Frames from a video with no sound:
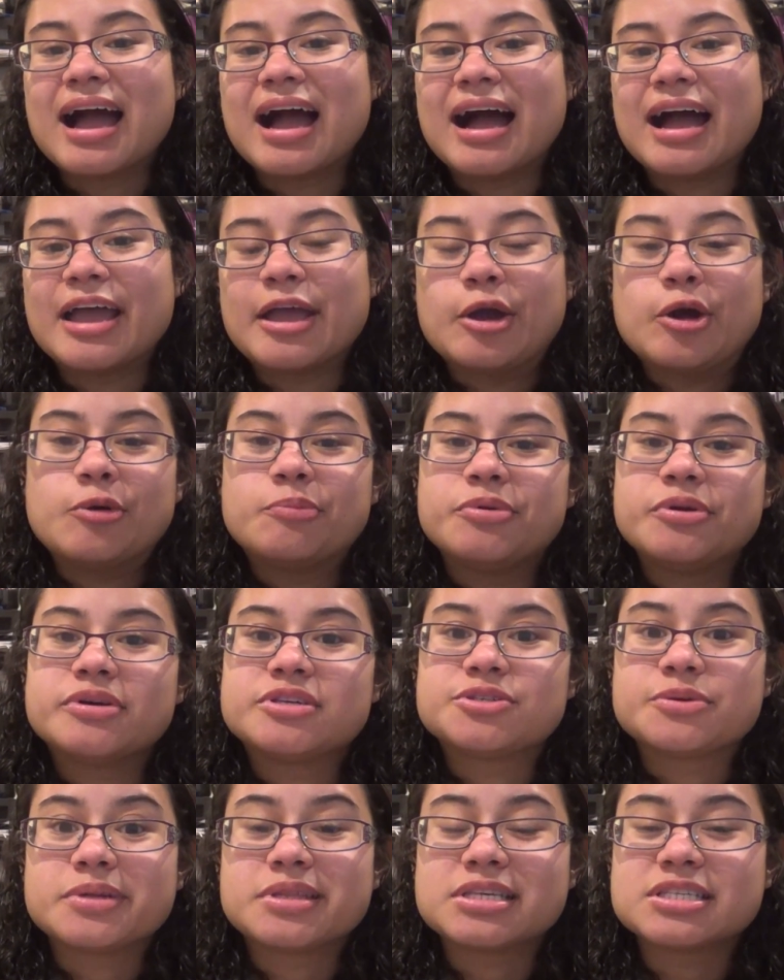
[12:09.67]
I hope you
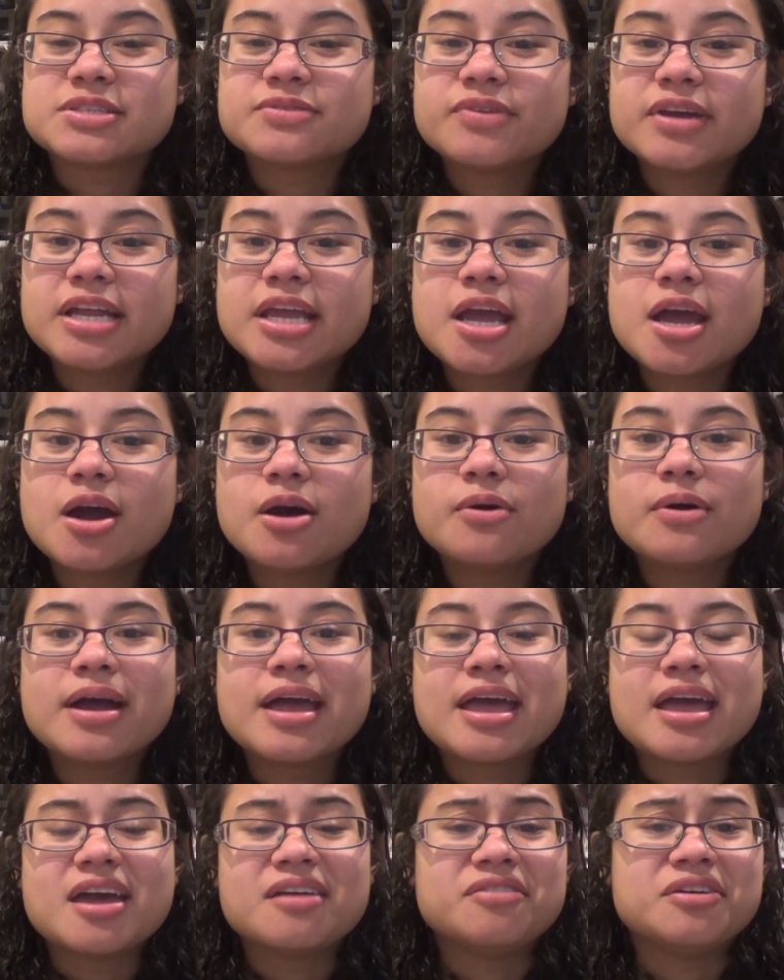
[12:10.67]
enjoyed this video.
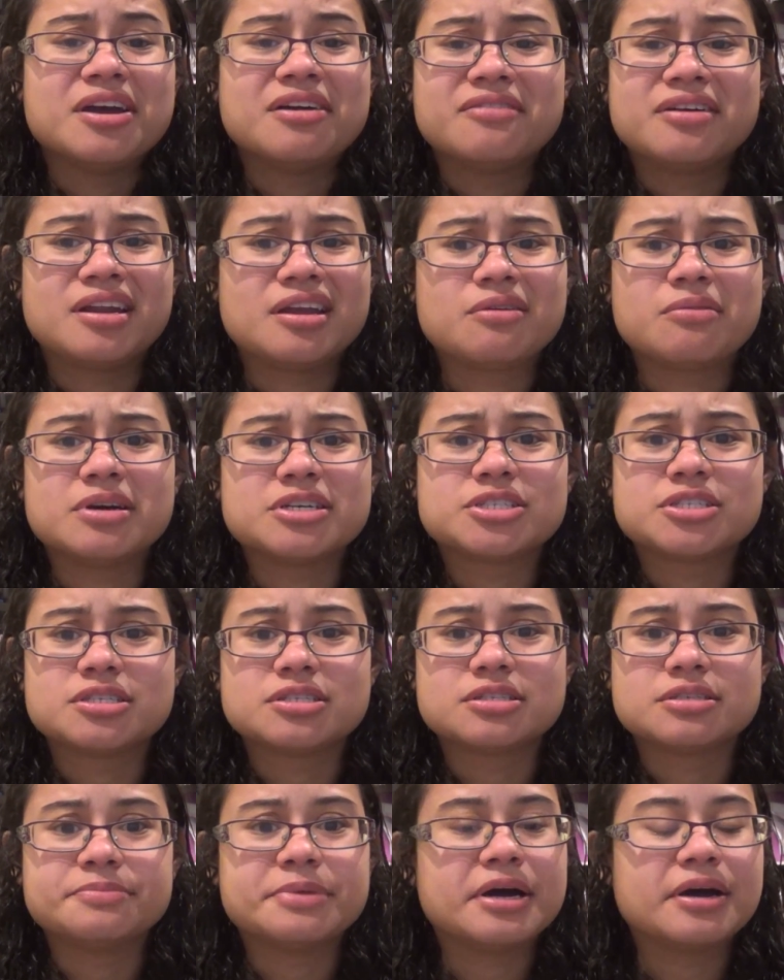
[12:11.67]
If you have any
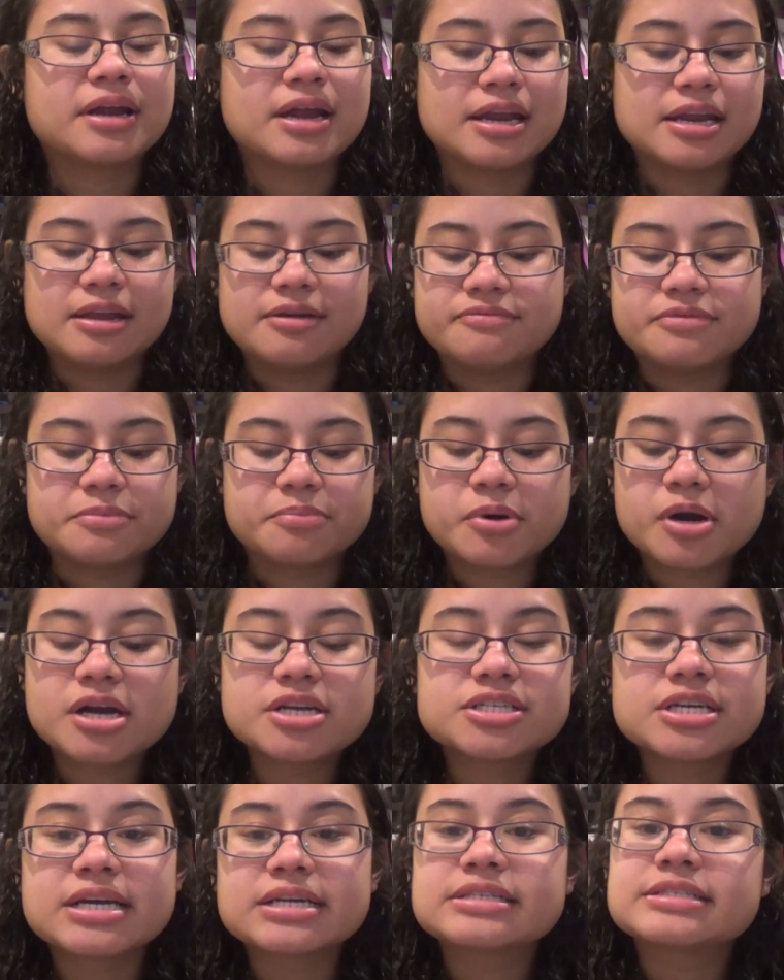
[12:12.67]
questions about any of the
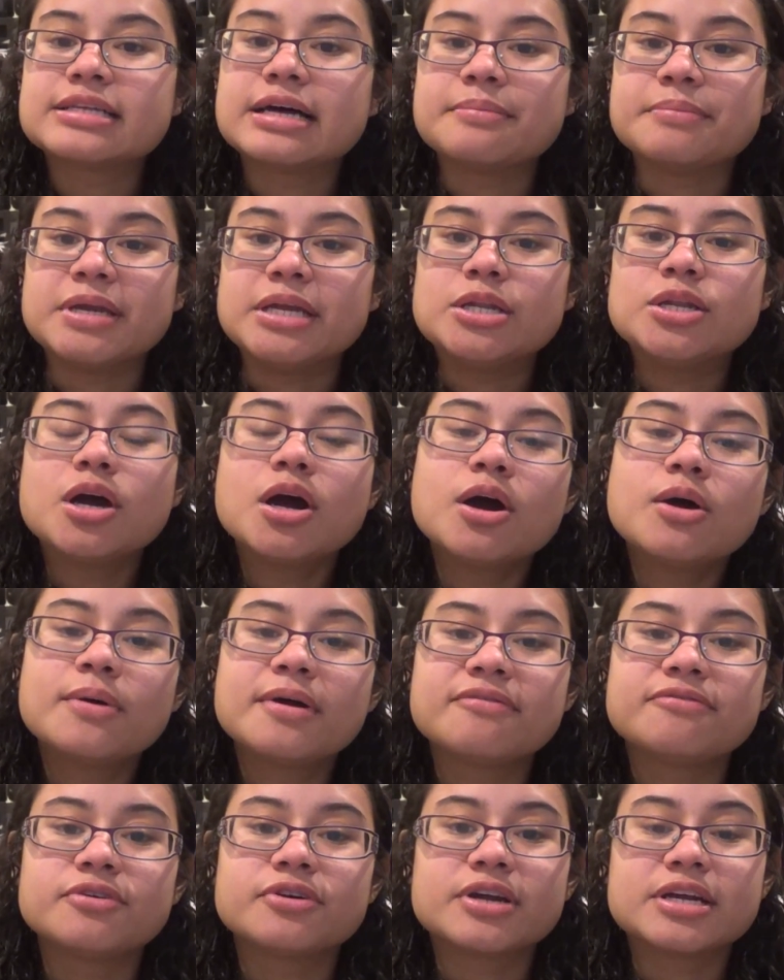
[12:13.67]
projects, let me know.
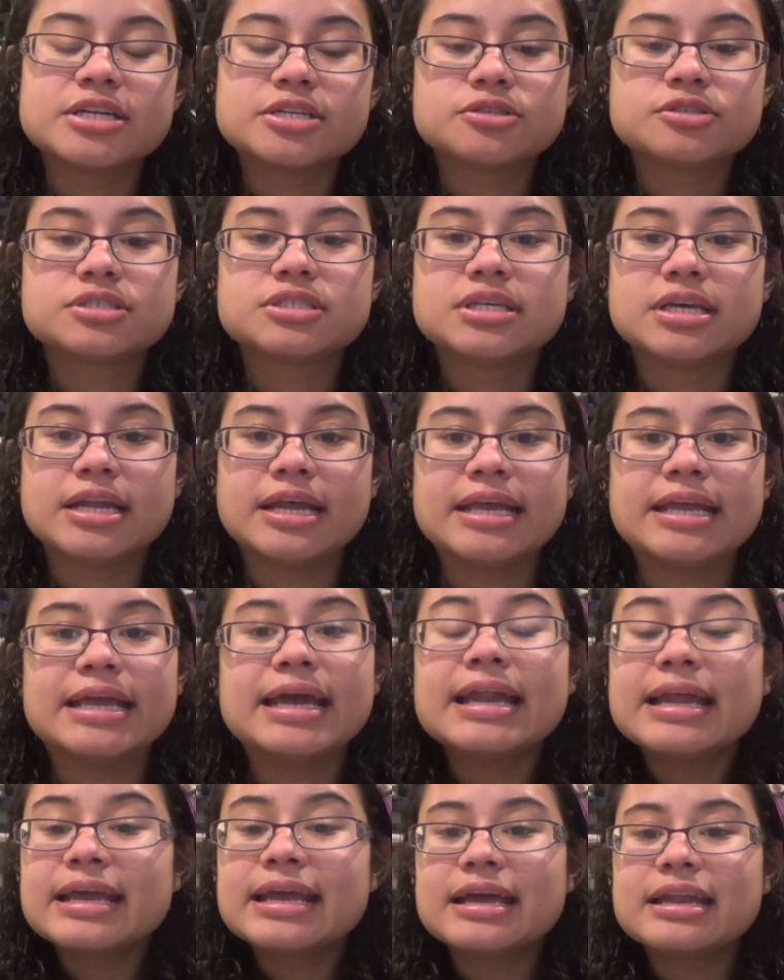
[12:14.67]
If you're interested in
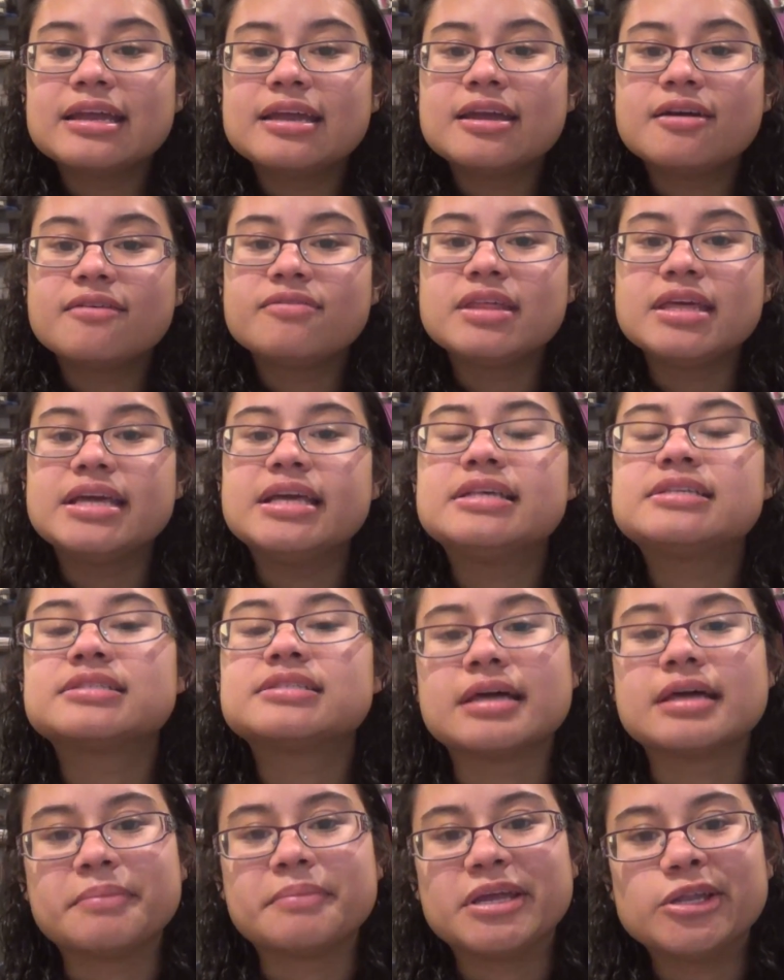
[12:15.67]
getting any of these,
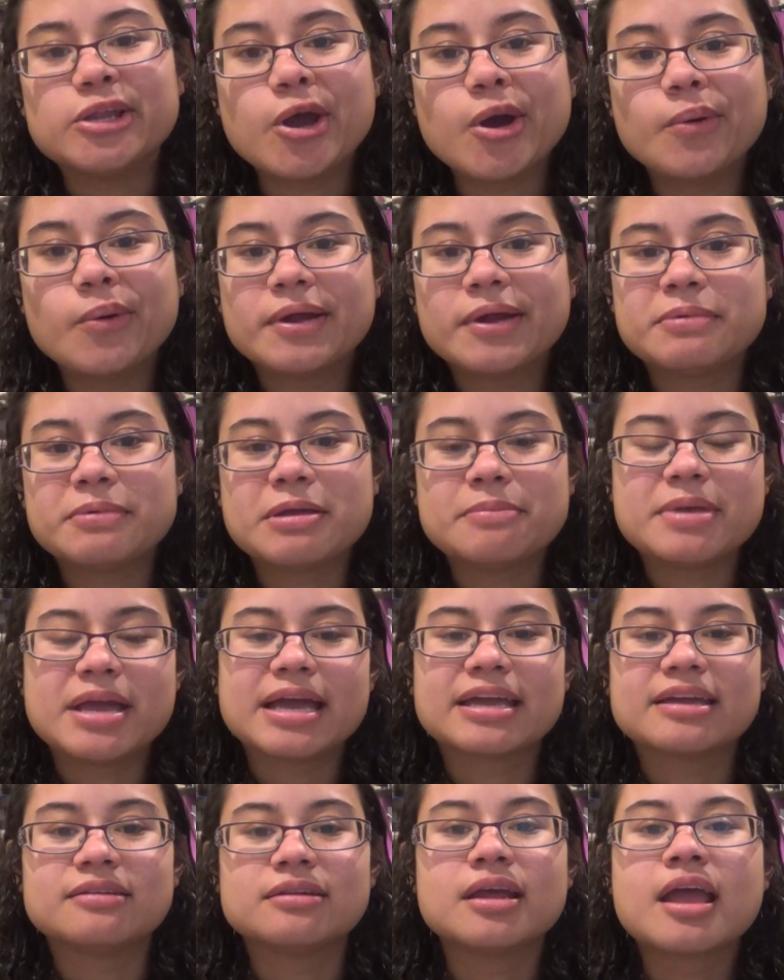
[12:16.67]
let me know, and maybe
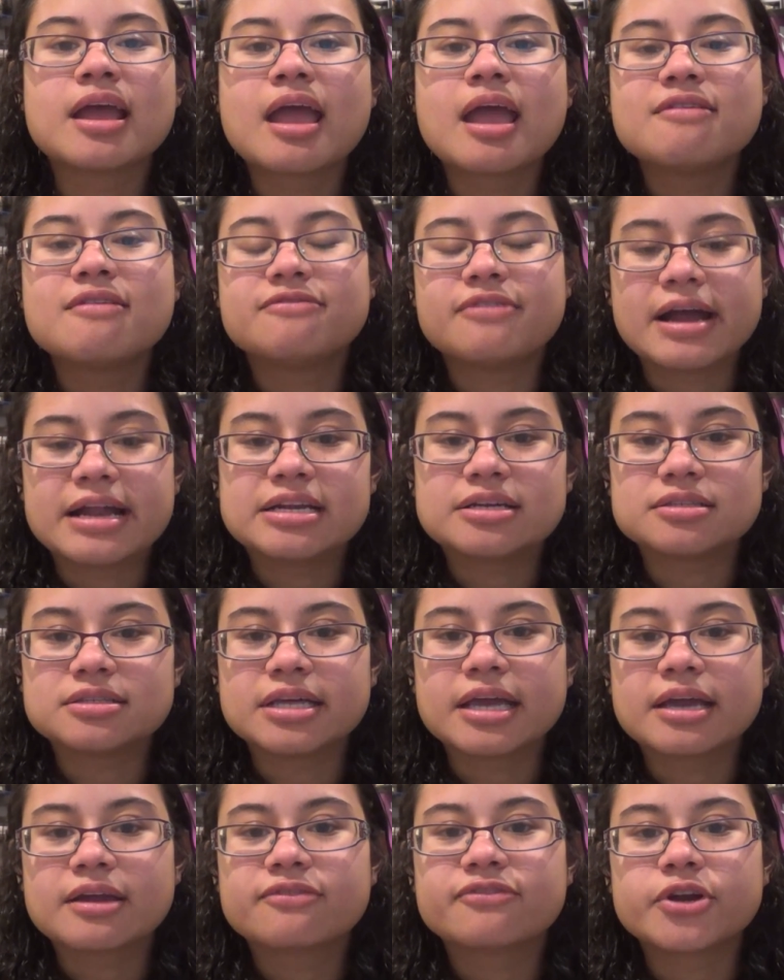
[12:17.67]
I can find a
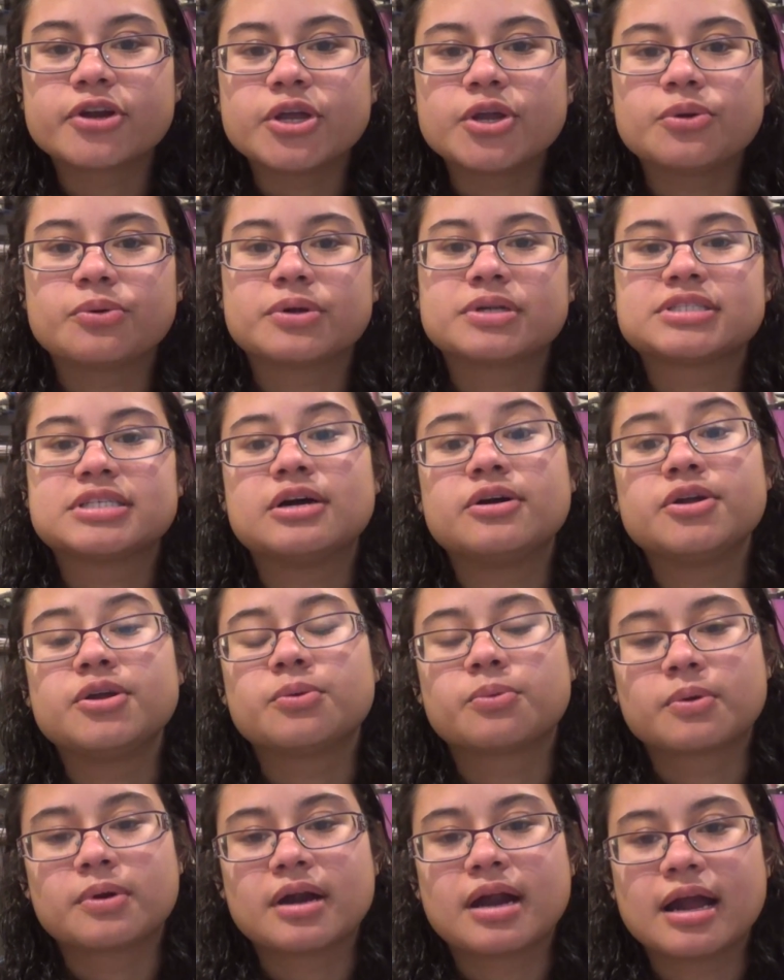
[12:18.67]
link for you or tell
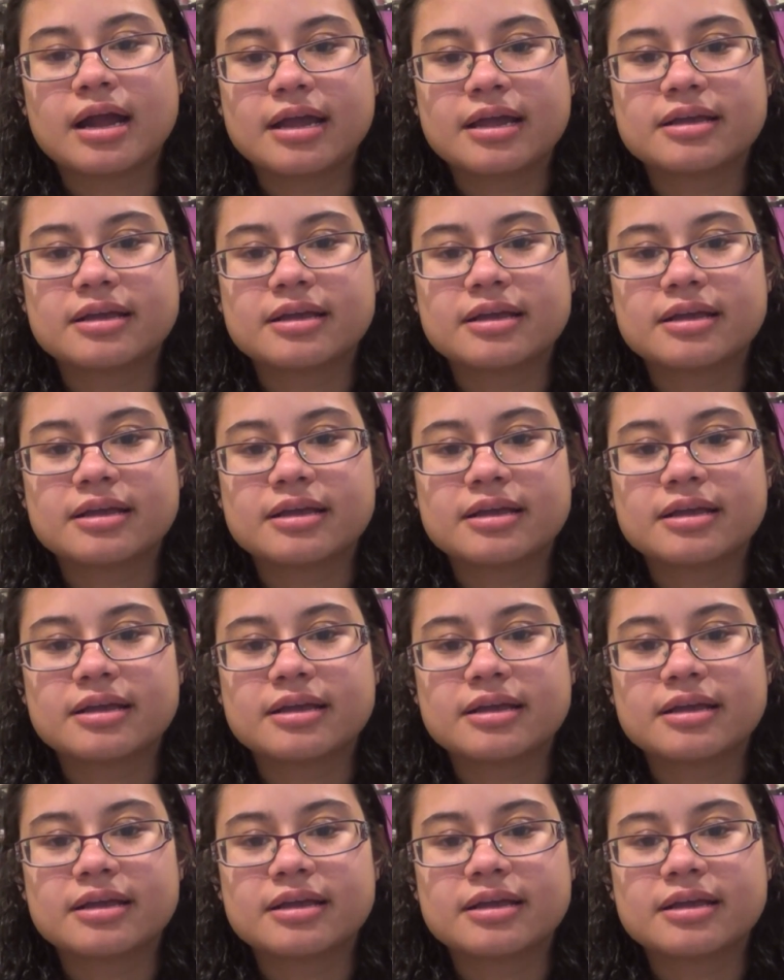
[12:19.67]
you where